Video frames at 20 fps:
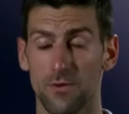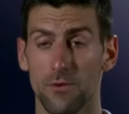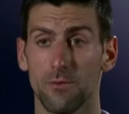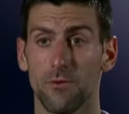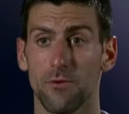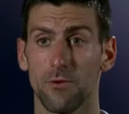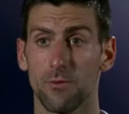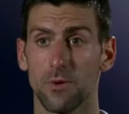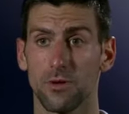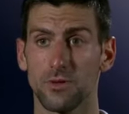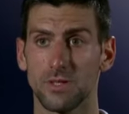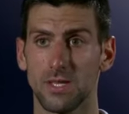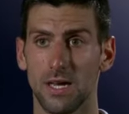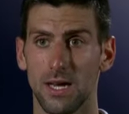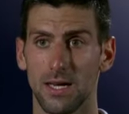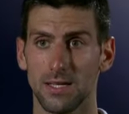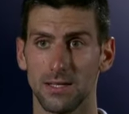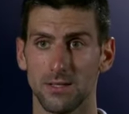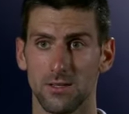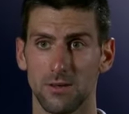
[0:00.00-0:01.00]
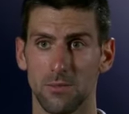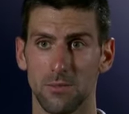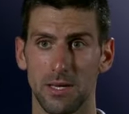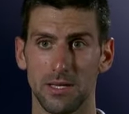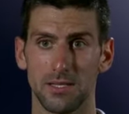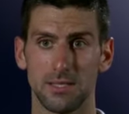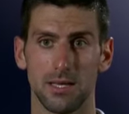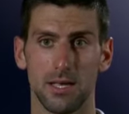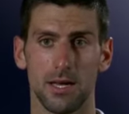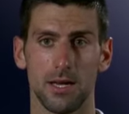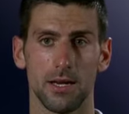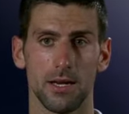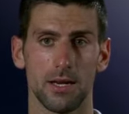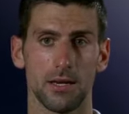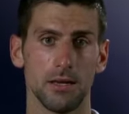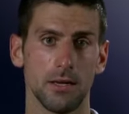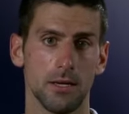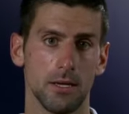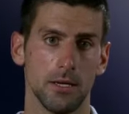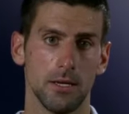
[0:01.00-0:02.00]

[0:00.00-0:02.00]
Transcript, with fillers: from from both sides on the baseline and.